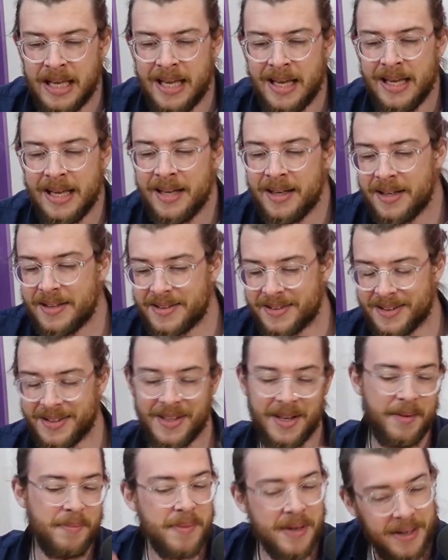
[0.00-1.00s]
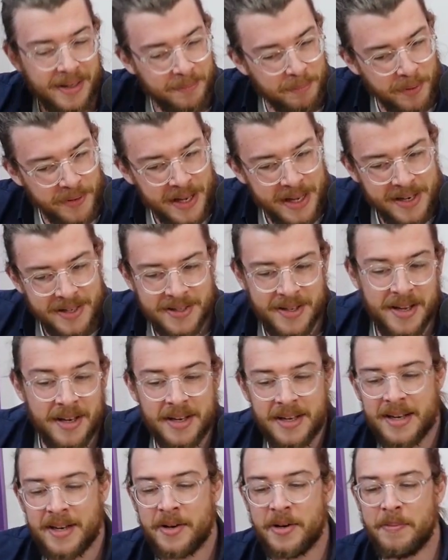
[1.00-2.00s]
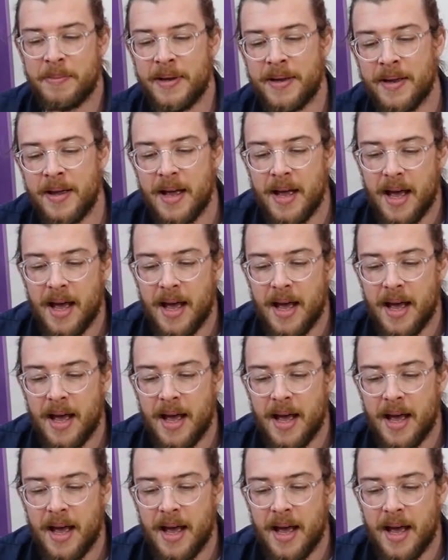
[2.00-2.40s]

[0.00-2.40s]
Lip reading: No, I'm not putting that aside. I did a good bit.